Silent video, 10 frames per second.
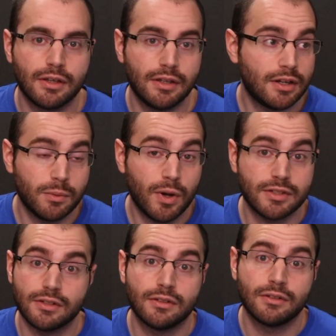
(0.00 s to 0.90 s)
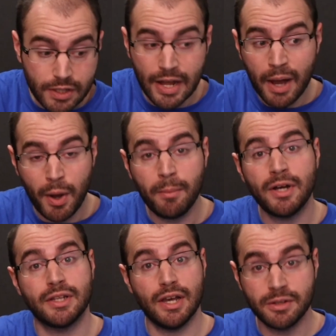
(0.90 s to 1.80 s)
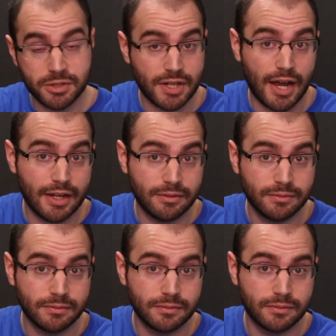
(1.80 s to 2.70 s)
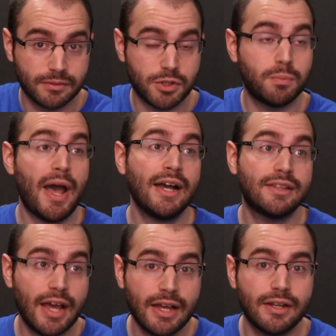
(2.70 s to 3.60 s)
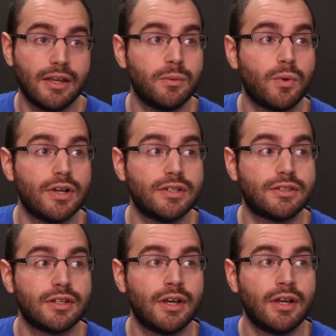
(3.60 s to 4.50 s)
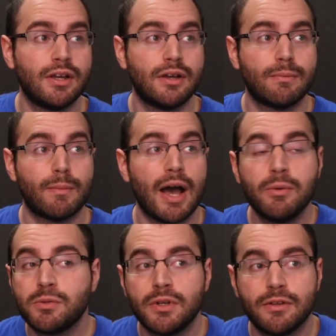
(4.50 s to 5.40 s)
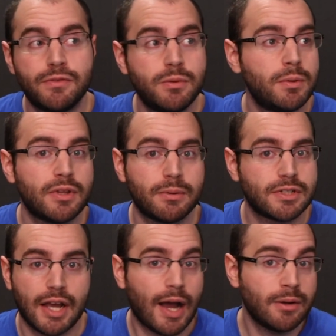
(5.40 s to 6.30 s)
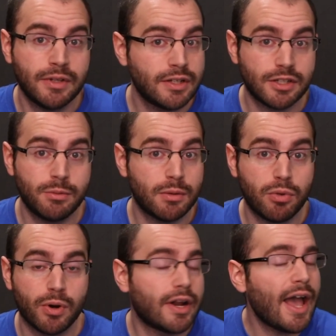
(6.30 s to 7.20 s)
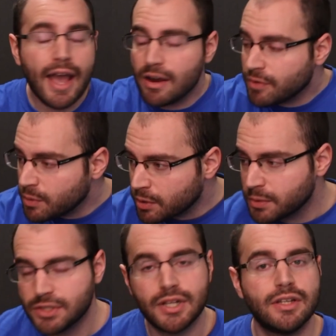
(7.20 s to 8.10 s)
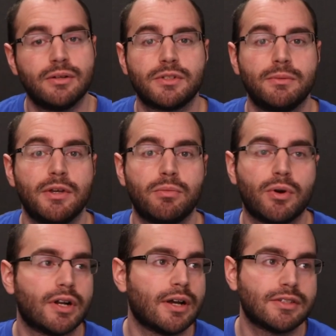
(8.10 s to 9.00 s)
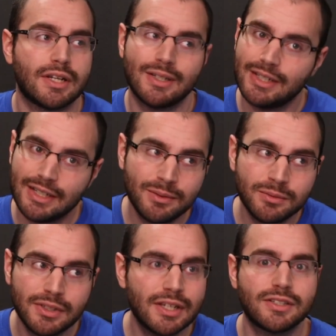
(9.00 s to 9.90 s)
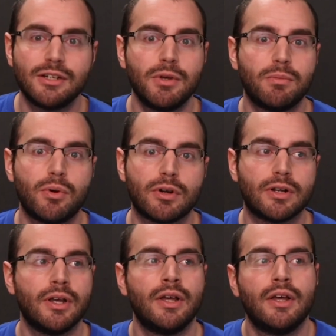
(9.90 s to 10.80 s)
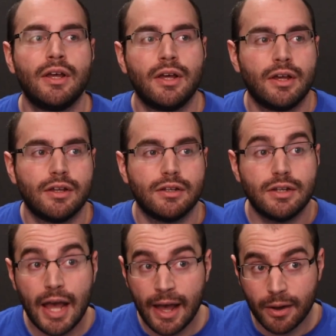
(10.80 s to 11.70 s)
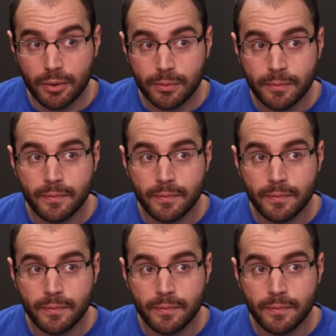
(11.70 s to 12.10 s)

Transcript: And then it wasn't. Now I'm on the other side. So back then, I was one of the few people that was like, I don't think it's going to be a port. Everyone was saying that it was going to be a port. And I was like, I don't think it's going to be a port. Now,